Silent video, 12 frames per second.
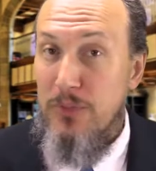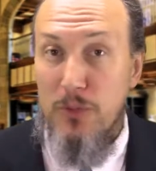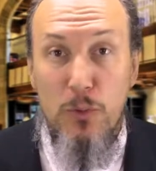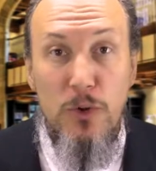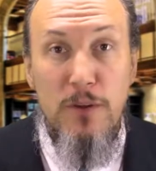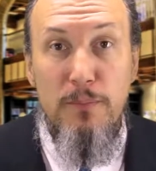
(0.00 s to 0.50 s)
The
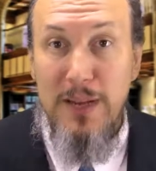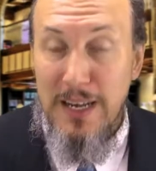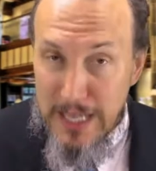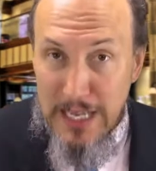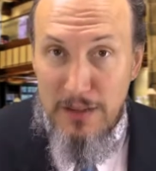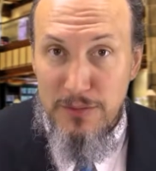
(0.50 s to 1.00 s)
word
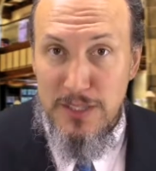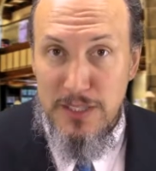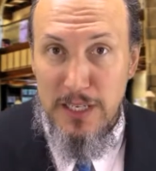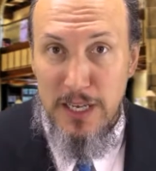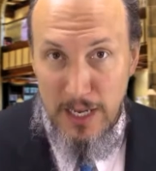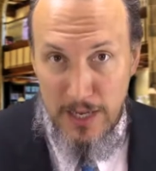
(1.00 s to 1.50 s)
believes
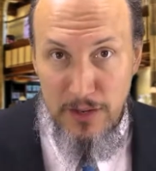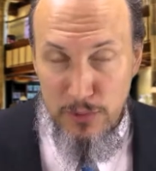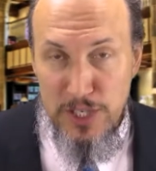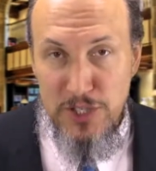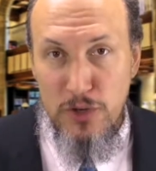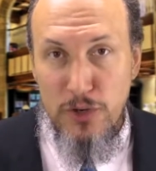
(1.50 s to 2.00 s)
in the
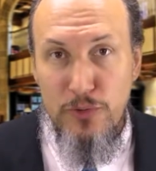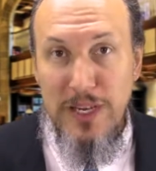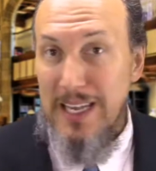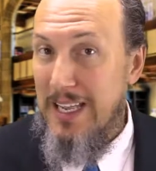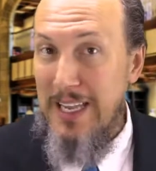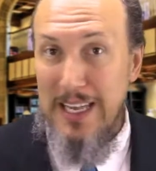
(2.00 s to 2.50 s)
original
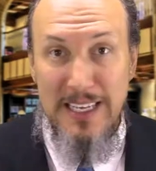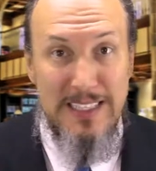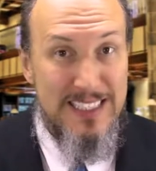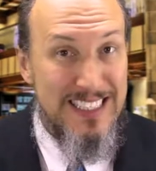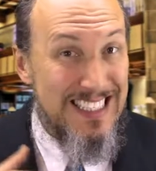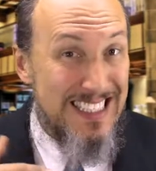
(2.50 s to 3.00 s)
Greek
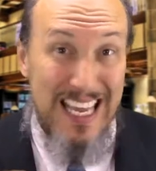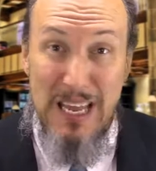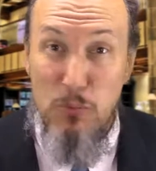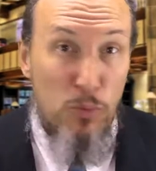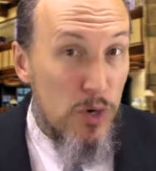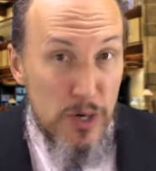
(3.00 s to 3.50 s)
is the
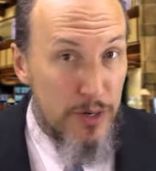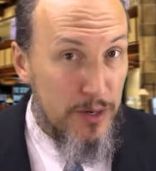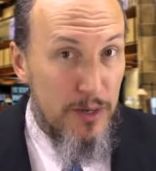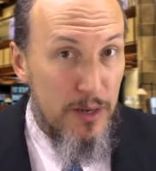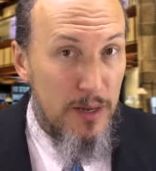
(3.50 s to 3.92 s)
same word.